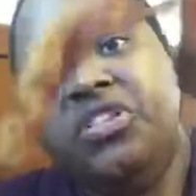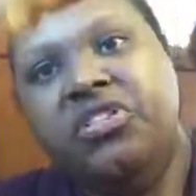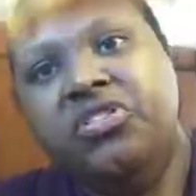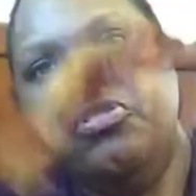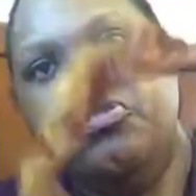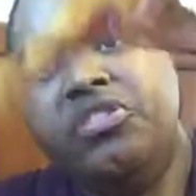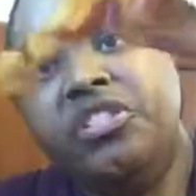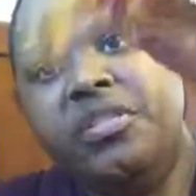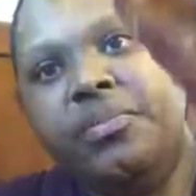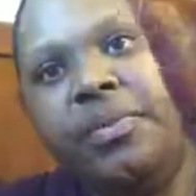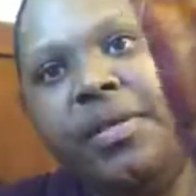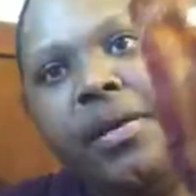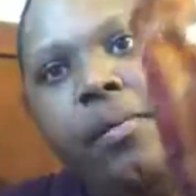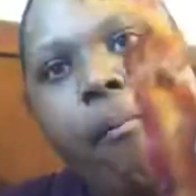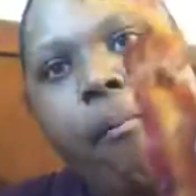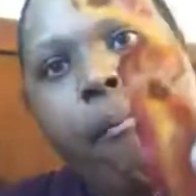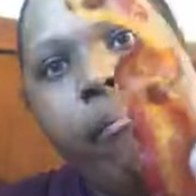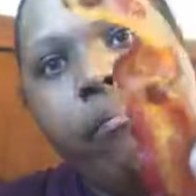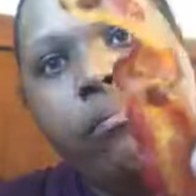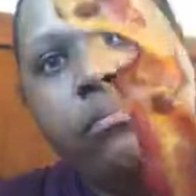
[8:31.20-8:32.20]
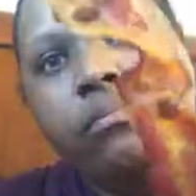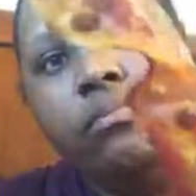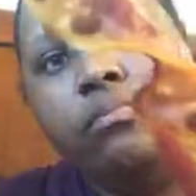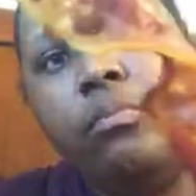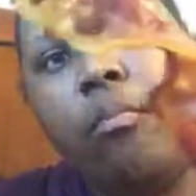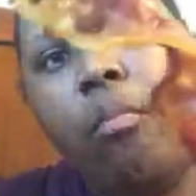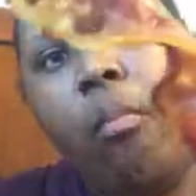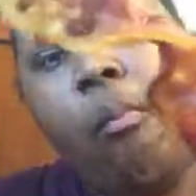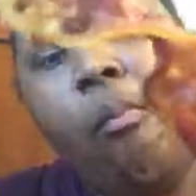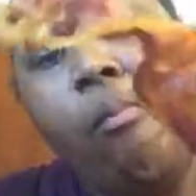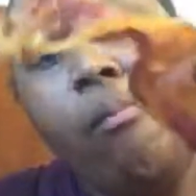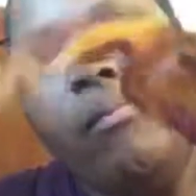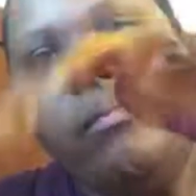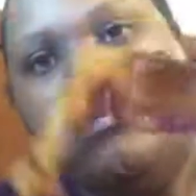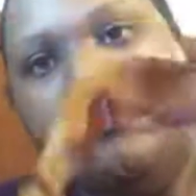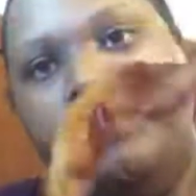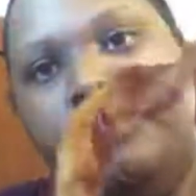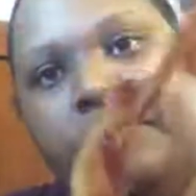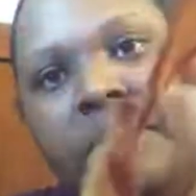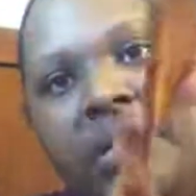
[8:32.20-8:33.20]
and crispy,
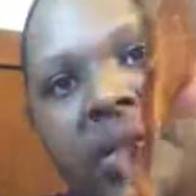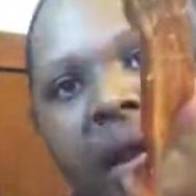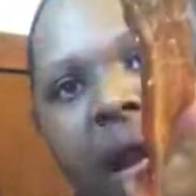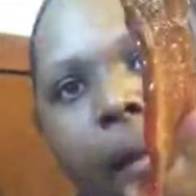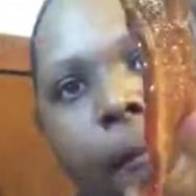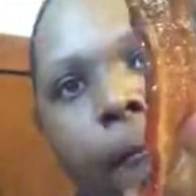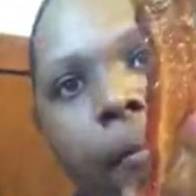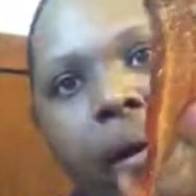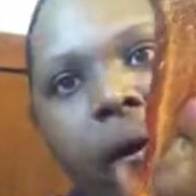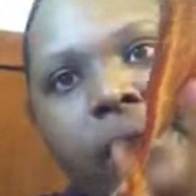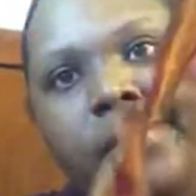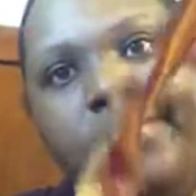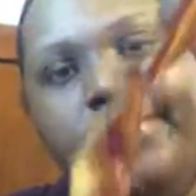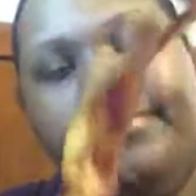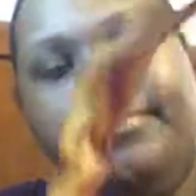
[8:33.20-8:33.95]
but not burnt.